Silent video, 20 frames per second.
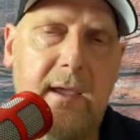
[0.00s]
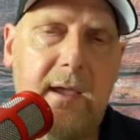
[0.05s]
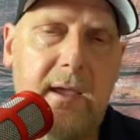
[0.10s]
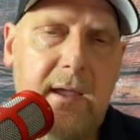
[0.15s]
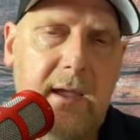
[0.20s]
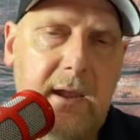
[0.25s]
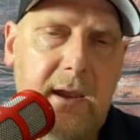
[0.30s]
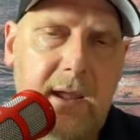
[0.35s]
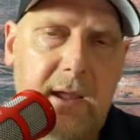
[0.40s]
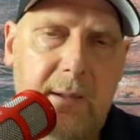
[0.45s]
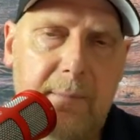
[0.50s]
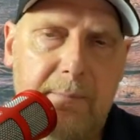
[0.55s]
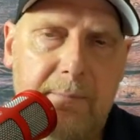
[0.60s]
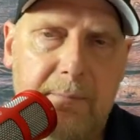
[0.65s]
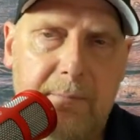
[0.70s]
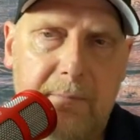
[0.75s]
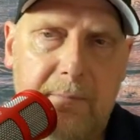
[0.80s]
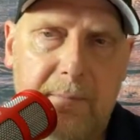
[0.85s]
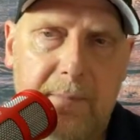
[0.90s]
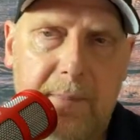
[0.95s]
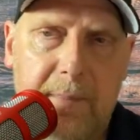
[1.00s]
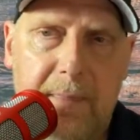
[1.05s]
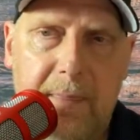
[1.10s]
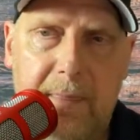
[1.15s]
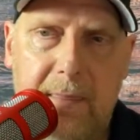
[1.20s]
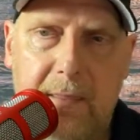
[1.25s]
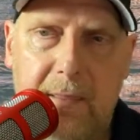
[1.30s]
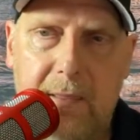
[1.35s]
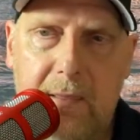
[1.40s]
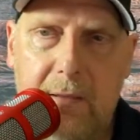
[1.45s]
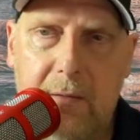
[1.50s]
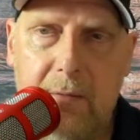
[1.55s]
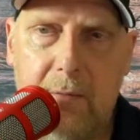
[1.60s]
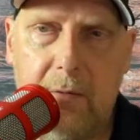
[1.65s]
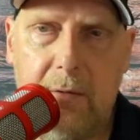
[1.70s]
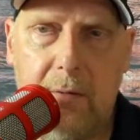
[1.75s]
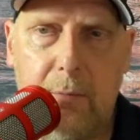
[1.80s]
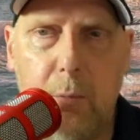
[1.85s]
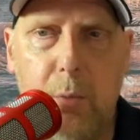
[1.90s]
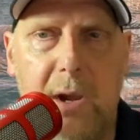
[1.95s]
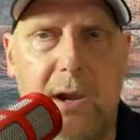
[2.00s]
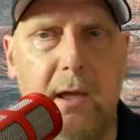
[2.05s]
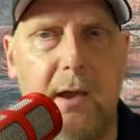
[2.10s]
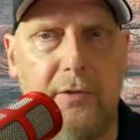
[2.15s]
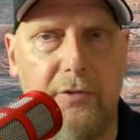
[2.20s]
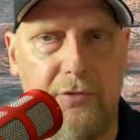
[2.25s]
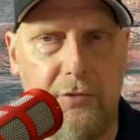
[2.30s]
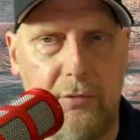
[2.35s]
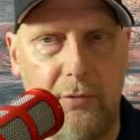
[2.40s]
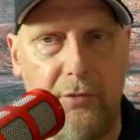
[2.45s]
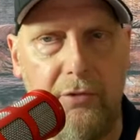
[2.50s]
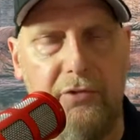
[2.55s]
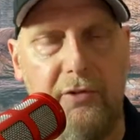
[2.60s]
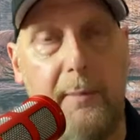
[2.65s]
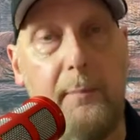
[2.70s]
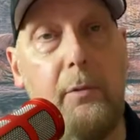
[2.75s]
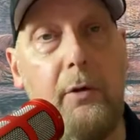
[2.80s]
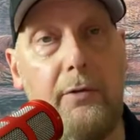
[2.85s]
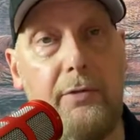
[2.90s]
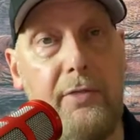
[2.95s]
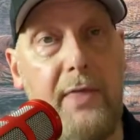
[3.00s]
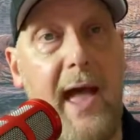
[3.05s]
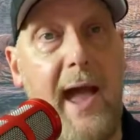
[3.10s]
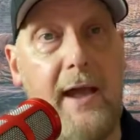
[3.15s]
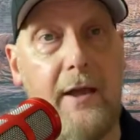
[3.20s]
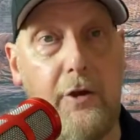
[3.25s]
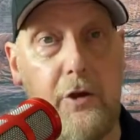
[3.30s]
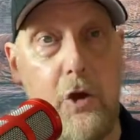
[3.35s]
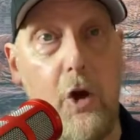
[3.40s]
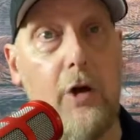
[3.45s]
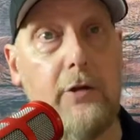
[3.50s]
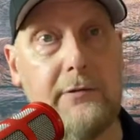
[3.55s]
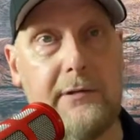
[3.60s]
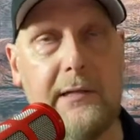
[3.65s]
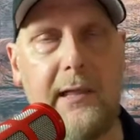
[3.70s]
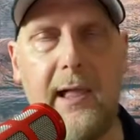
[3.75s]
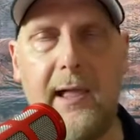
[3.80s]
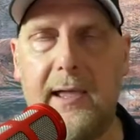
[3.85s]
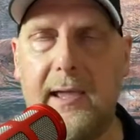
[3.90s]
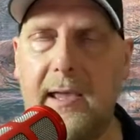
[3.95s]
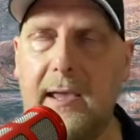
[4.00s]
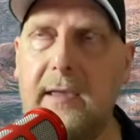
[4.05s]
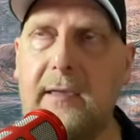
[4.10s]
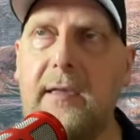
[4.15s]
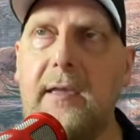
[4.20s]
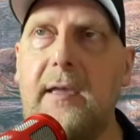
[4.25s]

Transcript: And when I saw someone that godlike